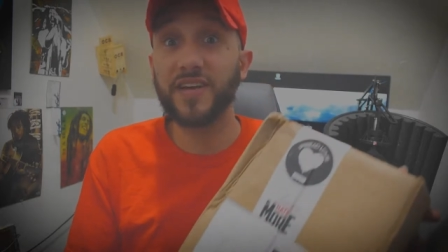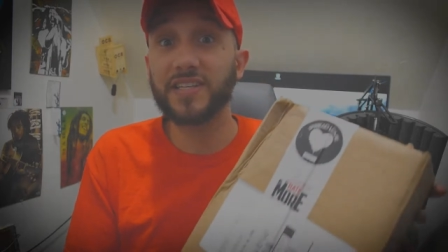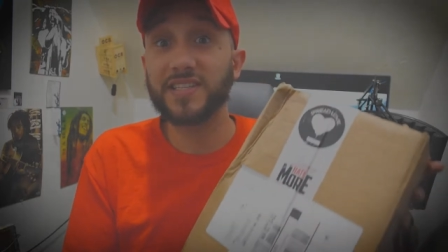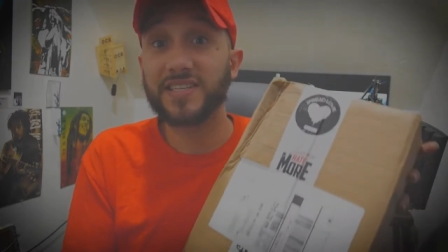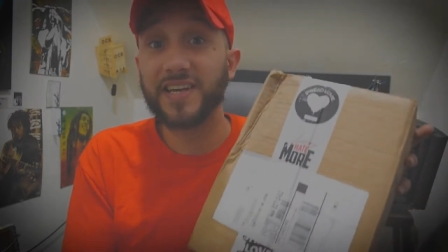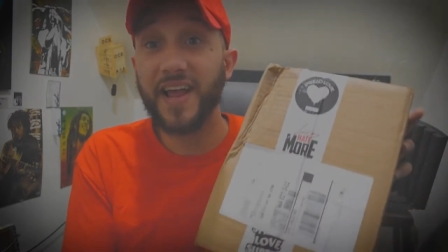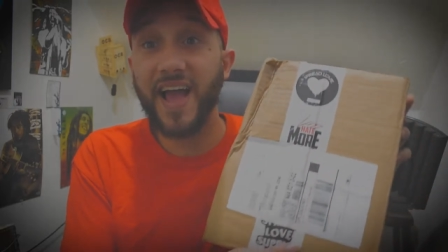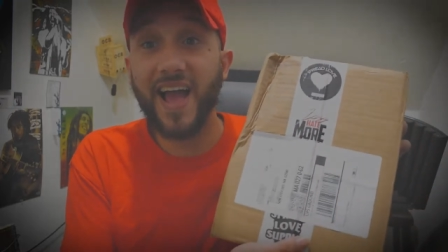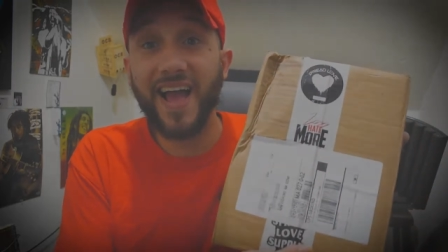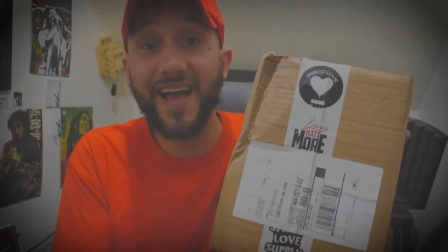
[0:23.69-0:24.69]
in
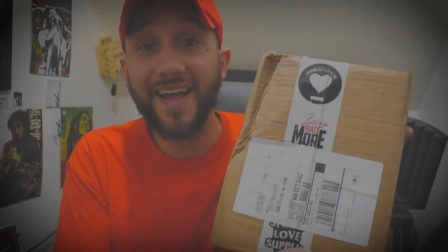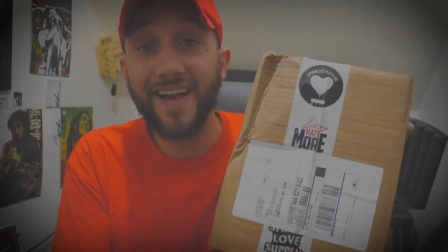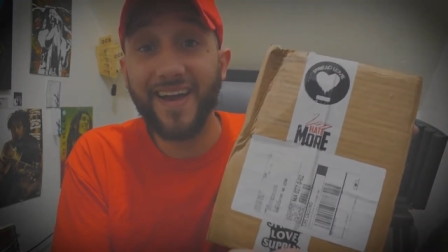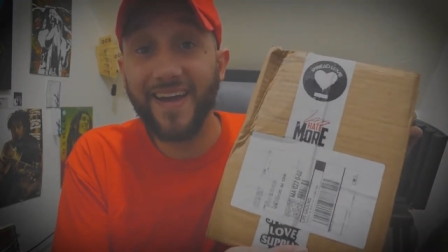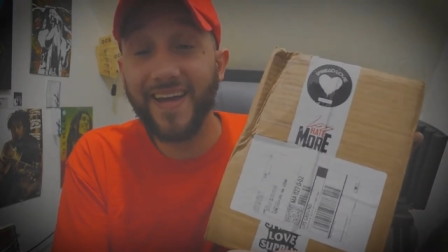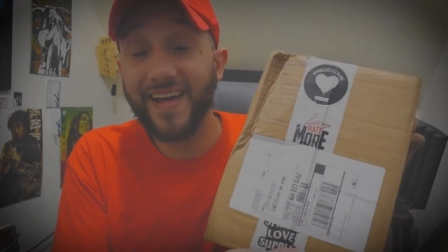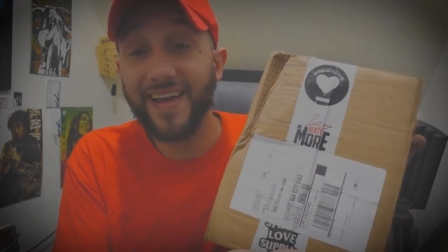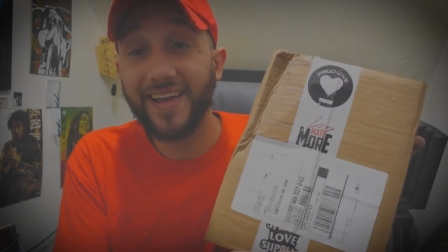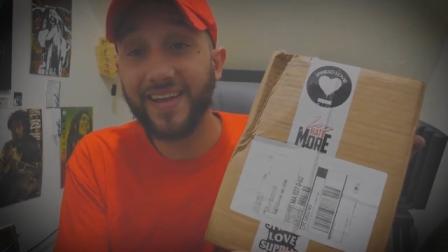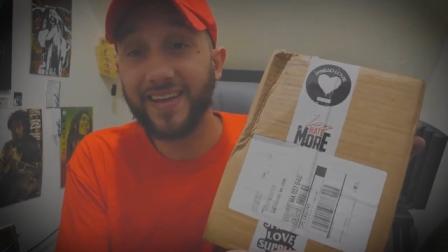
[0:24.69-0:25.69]

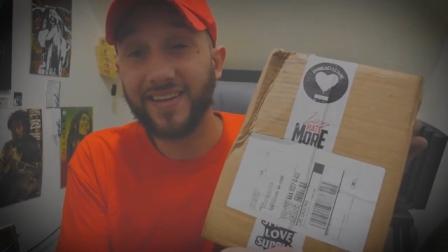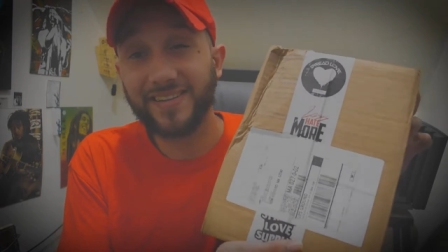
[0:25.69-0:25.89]
today.